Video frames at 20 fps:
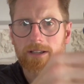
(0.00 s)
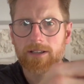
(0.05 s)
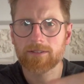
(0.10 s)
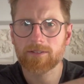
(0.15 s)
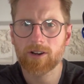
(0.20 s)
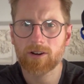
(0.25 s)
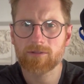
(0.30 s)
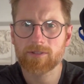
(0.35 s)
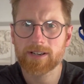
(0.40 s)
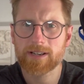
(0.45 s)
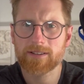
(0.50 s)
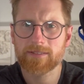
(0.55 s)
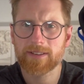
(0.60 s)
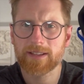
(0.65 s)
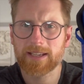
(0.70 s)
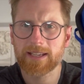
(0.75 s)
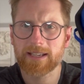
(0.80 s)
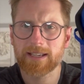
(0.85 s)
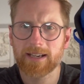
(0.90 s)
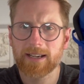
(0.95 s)
They've got rid of
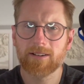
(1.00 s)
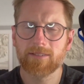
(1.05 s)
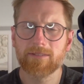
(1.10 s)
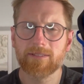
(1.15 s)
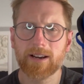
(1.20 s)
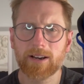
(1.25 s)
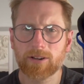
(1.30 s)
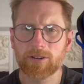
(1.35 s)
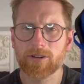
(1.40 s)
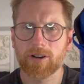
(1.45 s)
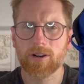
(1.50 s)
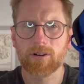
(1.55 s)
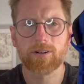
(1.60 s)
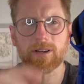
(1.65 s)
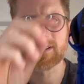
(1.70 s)
the Velcro